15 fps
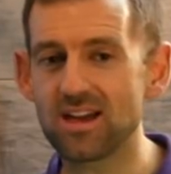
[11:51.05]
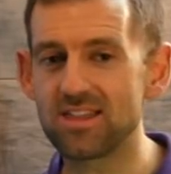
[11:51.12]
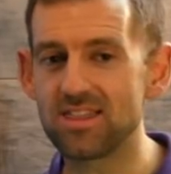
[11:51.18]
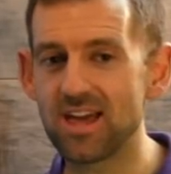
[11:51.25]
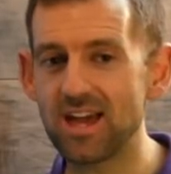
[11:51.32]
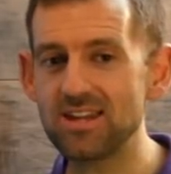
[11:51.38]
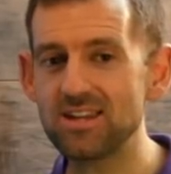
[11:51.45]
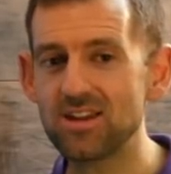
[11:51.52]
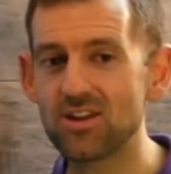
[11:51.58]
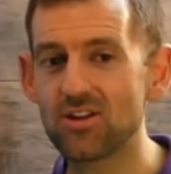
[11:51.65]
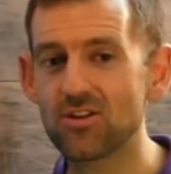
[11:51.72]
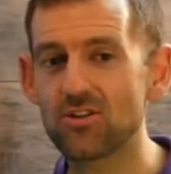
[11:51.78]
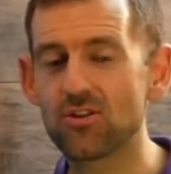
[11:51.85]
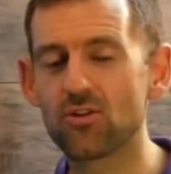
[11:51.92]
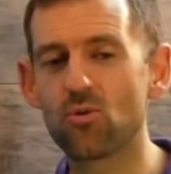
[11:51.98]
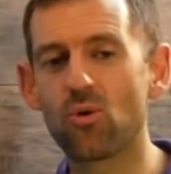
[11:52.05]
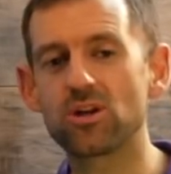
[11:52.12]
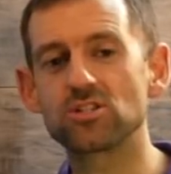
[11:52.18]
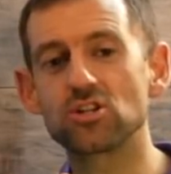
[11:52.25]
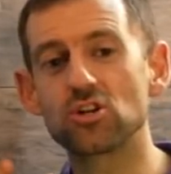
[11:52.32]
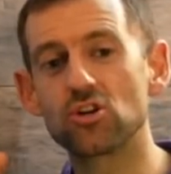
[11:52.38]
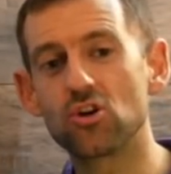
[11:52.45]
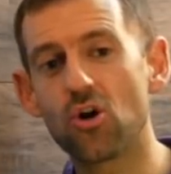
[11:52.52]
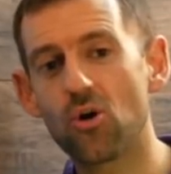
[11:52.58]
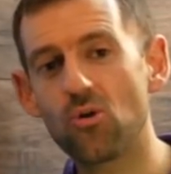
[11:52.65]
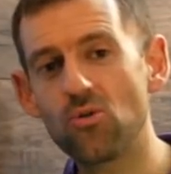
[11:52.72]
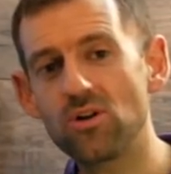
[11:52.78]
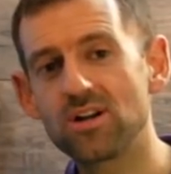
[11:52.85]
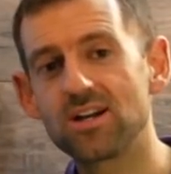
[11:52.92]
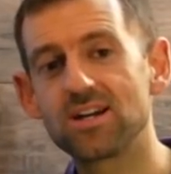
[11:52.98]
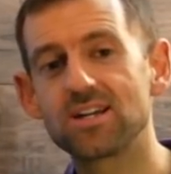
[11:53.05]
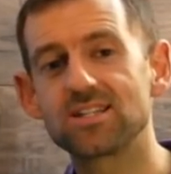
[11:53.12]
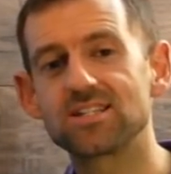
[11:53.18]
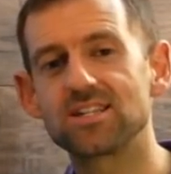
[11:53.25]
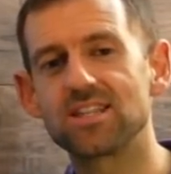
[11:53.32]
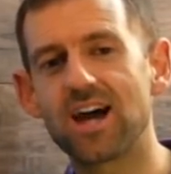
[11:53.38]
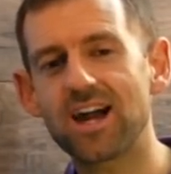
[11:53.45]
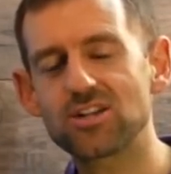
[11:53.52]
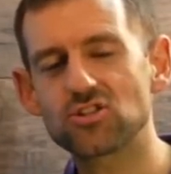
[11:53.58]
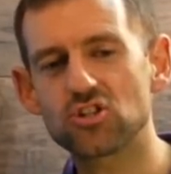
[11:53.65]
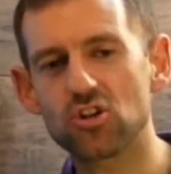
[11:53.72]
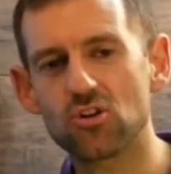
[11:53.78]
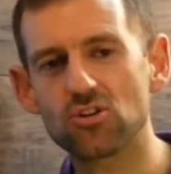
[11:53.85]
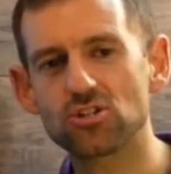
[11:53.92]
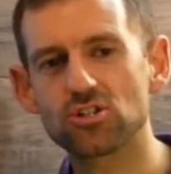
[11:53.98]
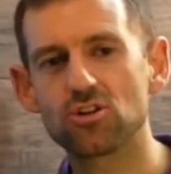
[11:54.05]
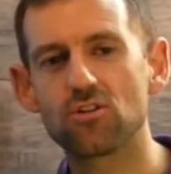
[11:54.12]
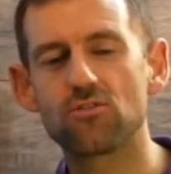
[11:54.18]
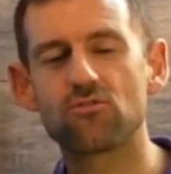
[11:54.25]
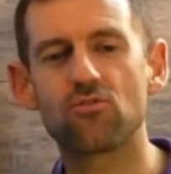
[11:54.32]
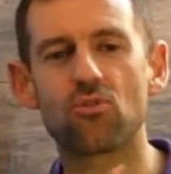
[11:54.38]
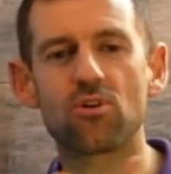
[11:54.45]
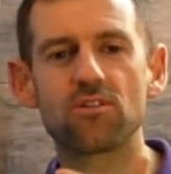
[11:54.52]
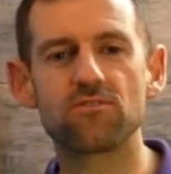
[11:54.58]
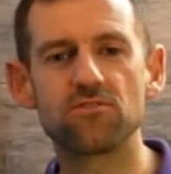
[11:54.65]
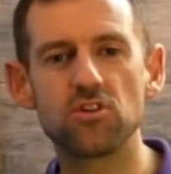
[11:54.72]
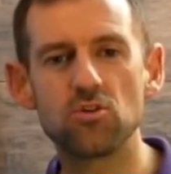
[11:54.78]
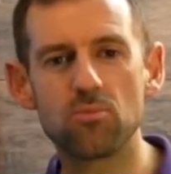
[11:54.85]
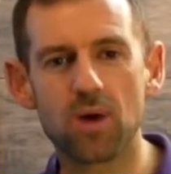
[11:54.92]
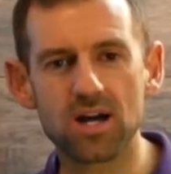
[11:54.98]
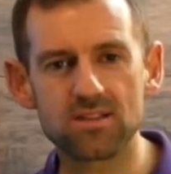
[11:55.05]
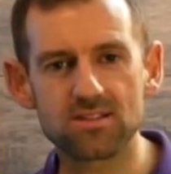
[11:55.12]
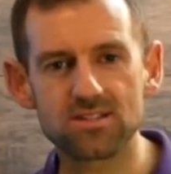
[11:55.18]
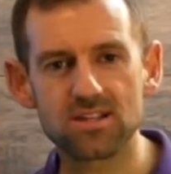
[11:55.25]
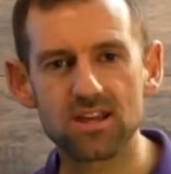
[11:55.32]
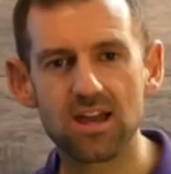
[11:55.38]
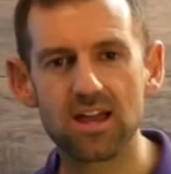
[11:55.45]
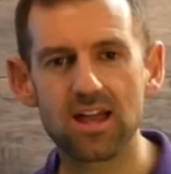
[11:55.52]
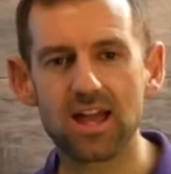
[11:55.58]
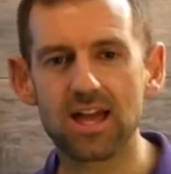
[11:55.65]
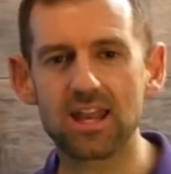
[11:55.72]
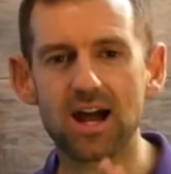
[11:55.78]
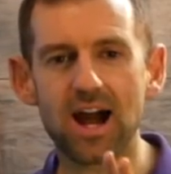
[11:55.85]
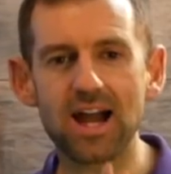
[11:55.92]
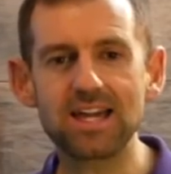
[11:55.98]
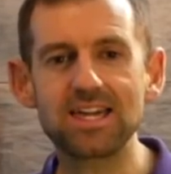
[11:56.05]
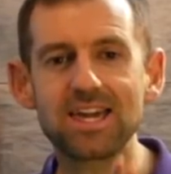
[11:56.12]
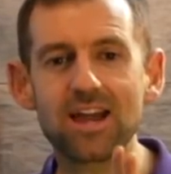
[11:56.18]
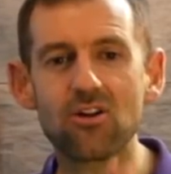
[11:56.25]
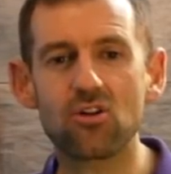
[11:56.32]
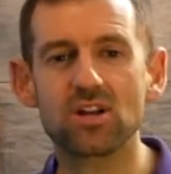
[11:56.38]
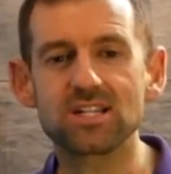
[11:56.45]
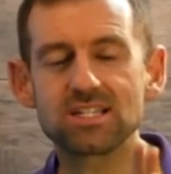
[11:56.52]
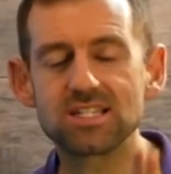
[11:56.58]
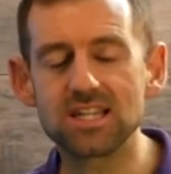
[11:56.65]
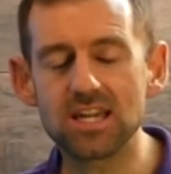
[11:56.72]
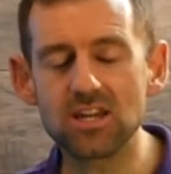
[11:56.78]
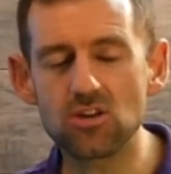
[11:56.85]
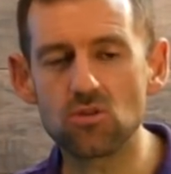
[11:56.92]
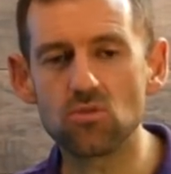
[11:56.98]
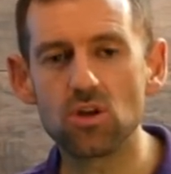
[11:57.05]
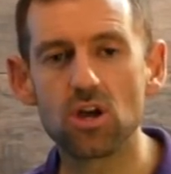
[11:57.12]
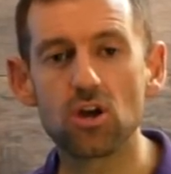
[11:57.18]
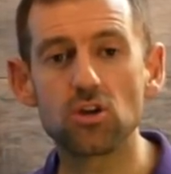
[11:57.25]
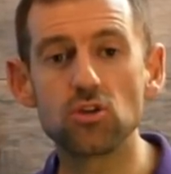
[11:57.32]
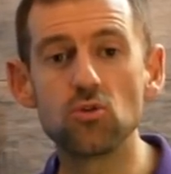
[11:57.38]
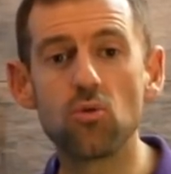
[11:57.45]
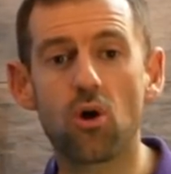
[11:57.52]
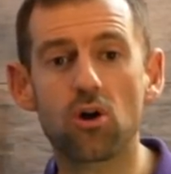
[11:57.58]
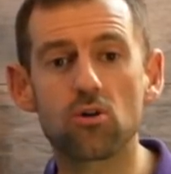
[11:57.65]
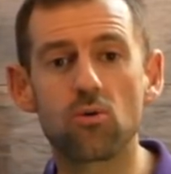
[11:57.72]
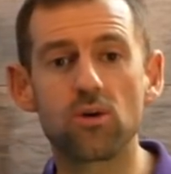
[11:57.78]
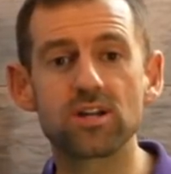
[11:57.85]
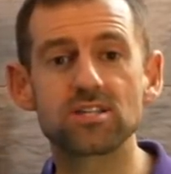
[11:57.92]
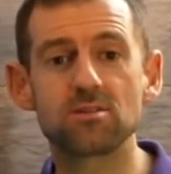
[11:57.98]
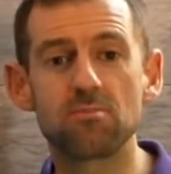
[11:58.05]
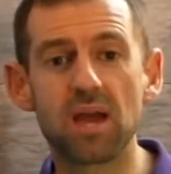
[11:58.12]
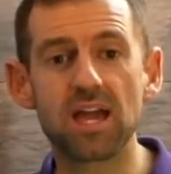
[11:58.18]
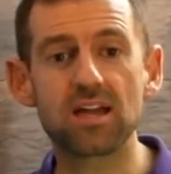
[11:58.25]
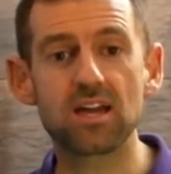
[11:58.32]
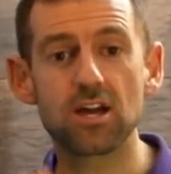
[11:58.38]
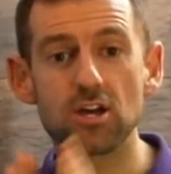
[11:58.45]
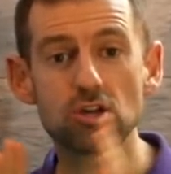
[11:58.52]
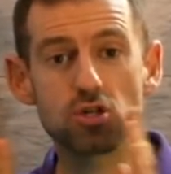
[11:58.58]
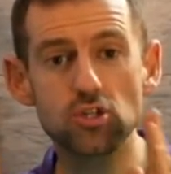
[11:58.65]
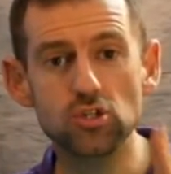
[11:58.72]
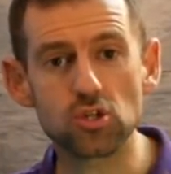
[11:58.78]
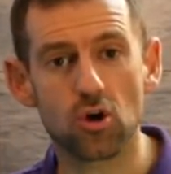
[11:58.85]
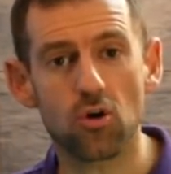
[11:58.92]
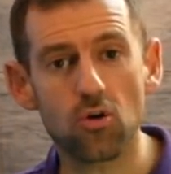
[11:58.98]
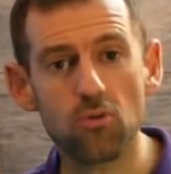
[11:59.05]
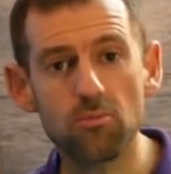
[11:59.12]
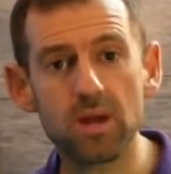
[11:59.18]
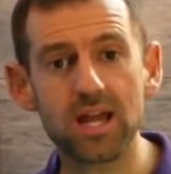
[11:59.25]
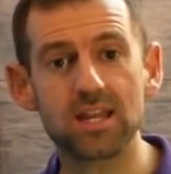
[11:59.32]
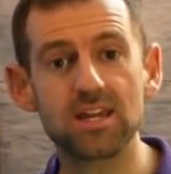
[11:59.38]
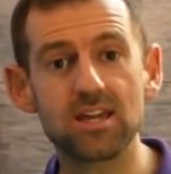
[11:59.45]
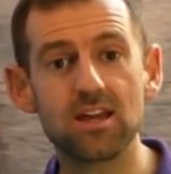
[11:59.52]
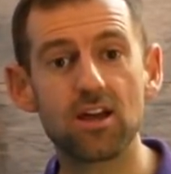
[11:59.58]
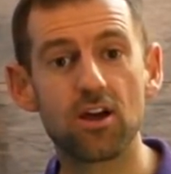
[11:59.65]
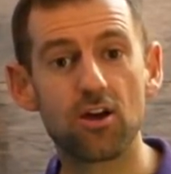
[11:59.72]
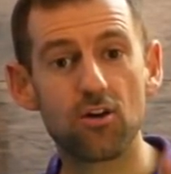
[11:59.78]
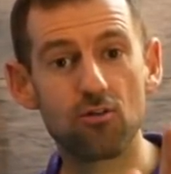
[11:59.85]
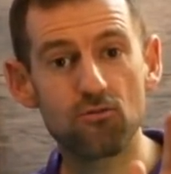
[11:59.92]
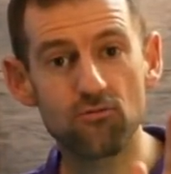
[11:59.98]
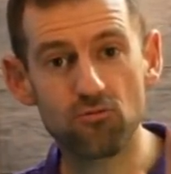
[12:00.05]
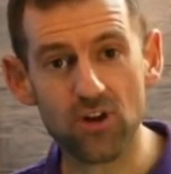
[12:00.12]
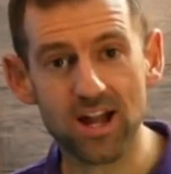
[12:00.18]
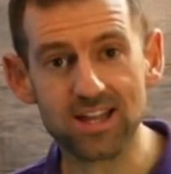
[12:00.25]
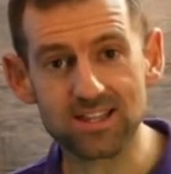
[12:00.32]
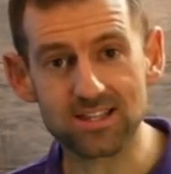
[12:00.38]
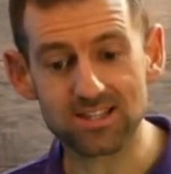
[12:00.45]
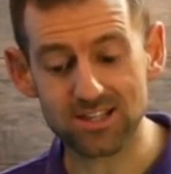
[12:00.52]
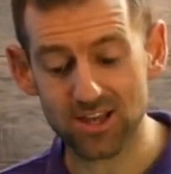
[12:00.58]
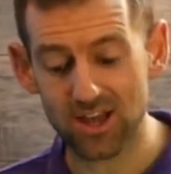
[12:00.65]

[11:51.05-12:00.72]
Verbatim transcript: And then you're going to go to that church for a few months, and I guarantee you, you are going to make so many friends,